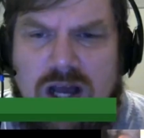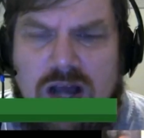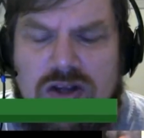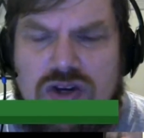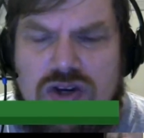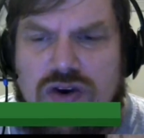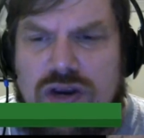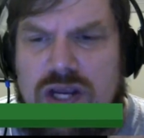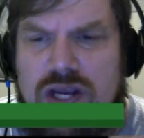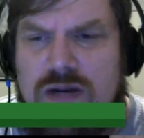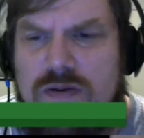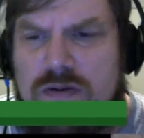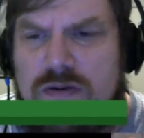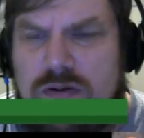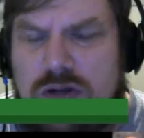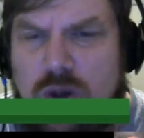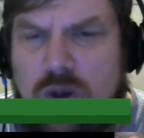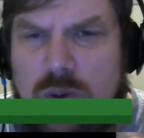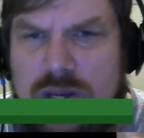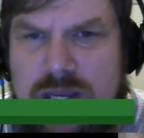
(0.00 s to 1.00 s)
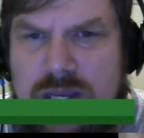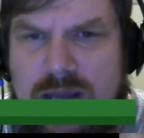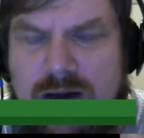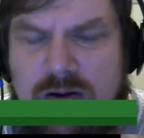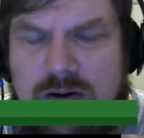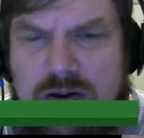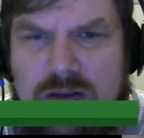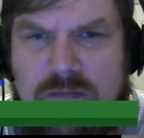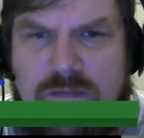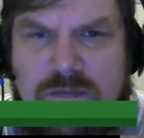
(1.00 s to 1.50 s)
a train going
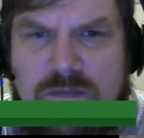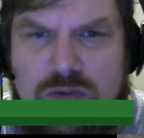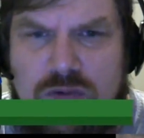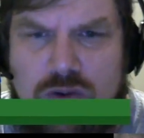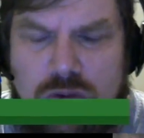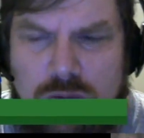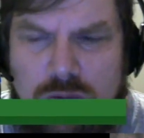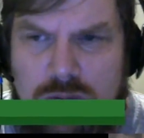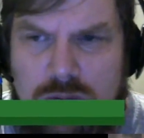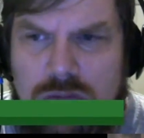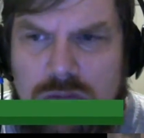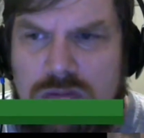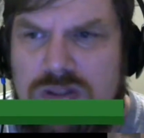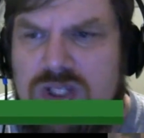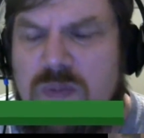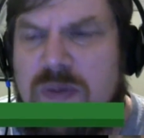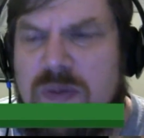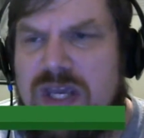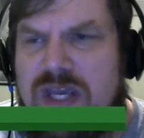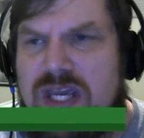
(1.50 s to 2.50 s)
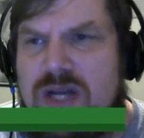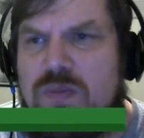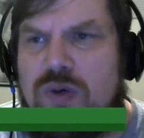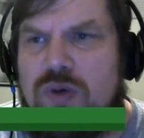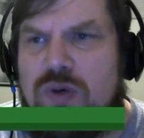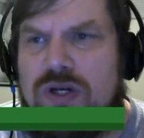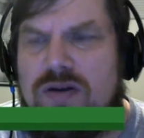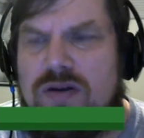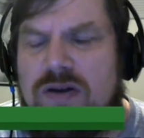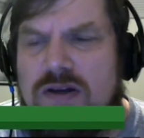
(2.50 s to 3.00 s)
out at full speed
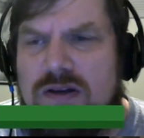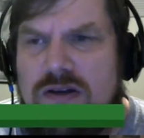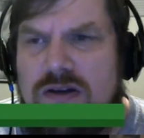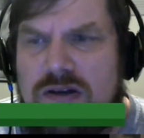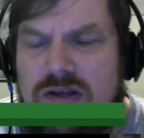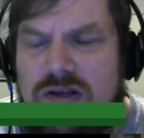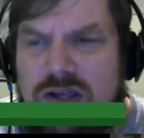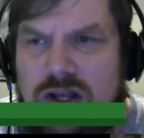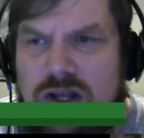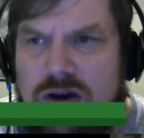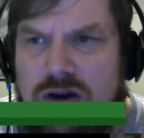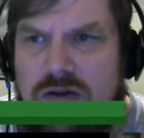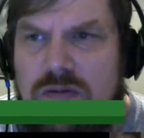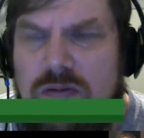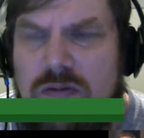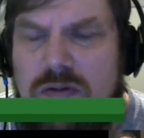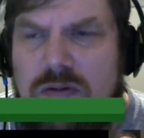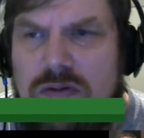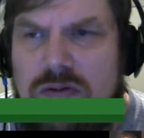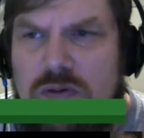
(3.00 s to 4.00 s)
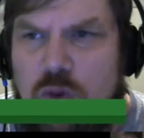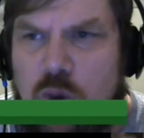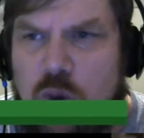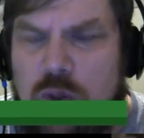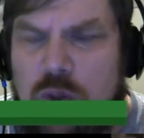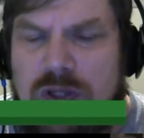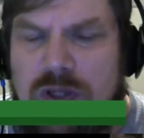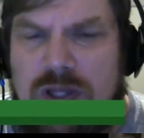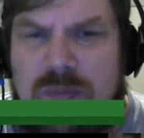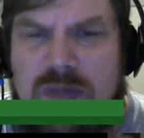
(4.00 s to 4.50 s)
would,
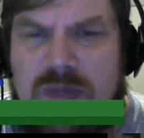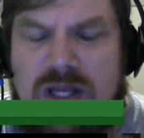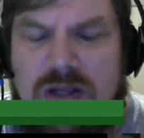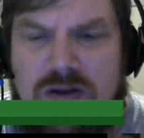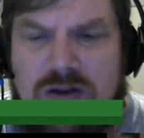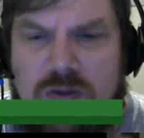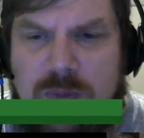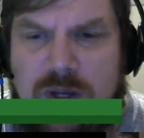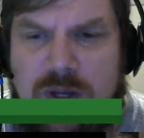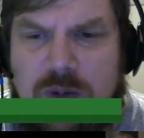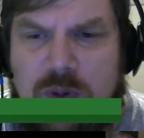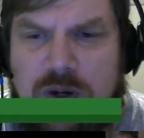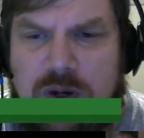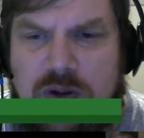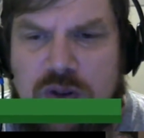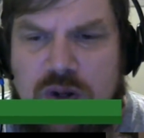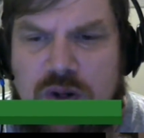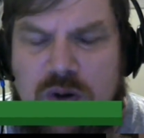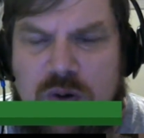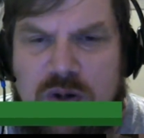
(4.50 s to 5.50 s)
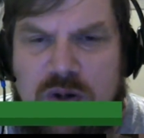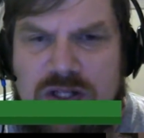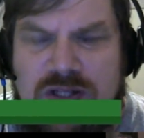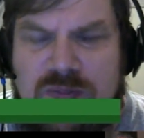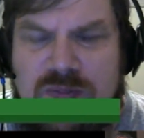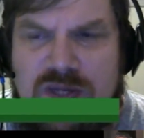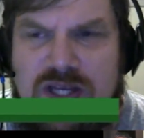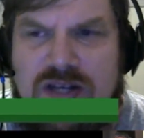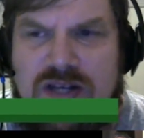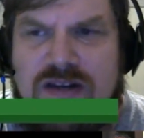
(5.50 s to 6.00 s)
normally be a little bit quicker than a horse. I
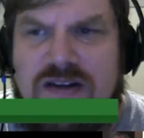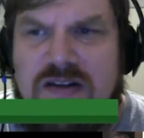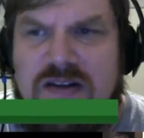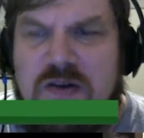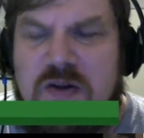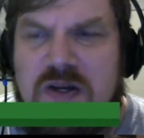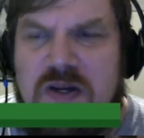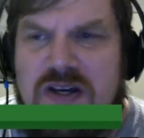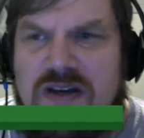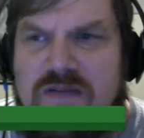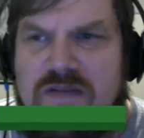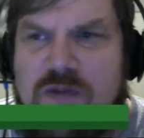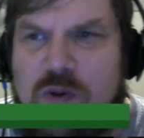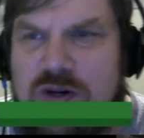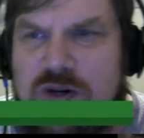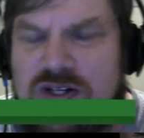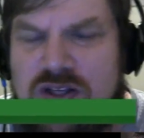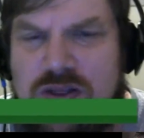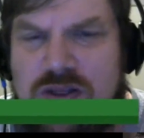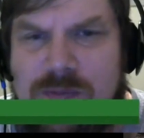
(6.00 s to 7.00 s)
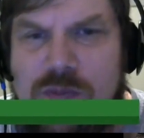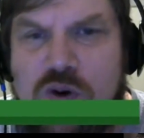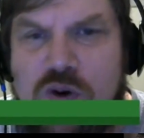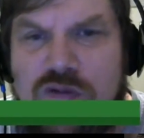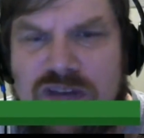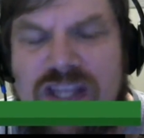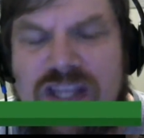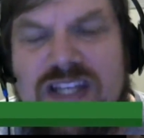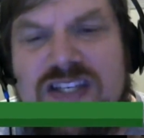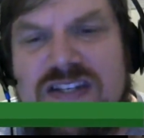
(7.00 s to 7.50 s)
mean, of course, in the
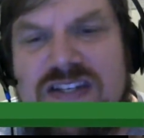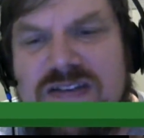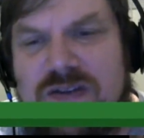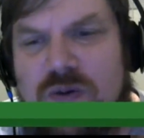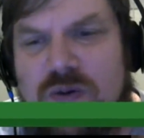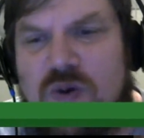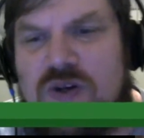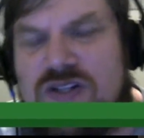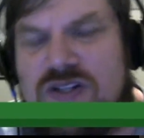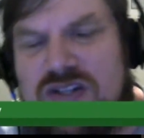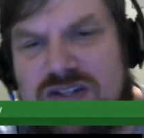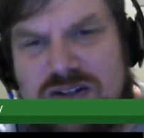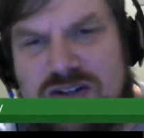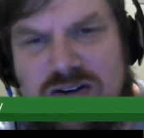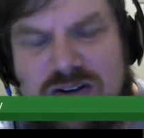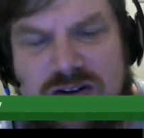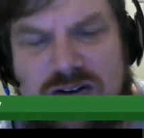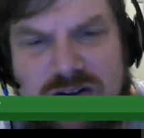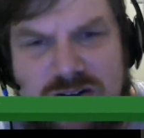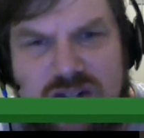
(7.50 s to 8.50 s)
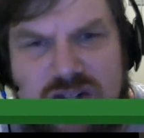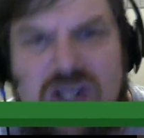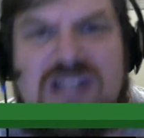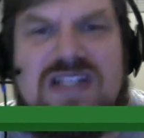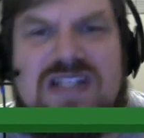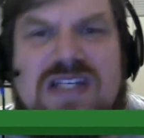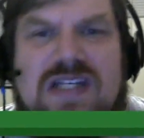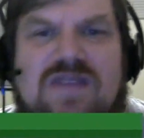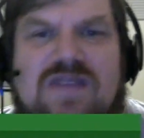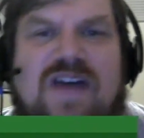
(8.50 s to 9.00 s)
movies, the horses are
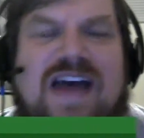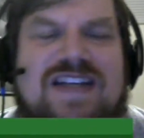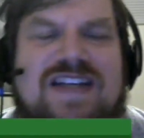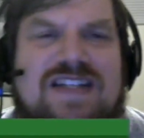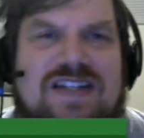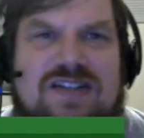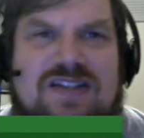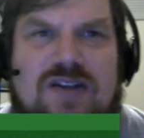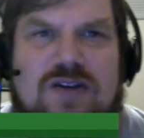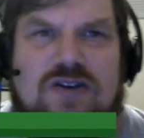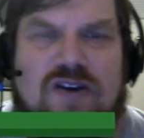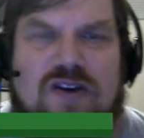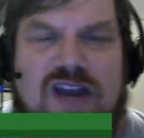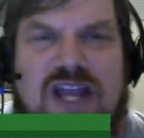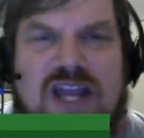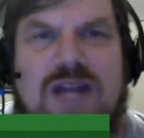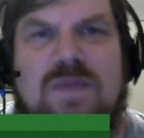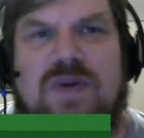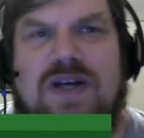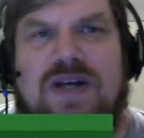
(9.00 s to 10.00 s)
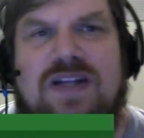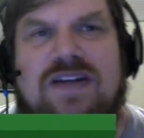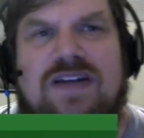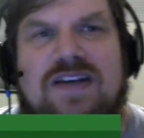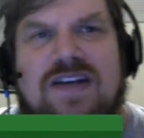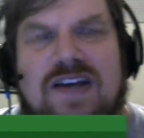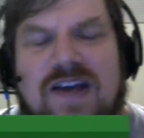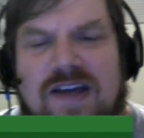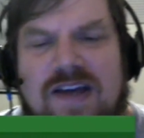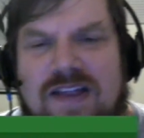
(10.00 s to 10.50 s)
just as fast as the train, but
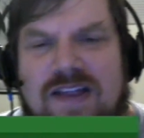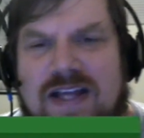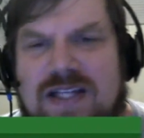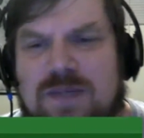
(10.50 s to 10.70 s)
that's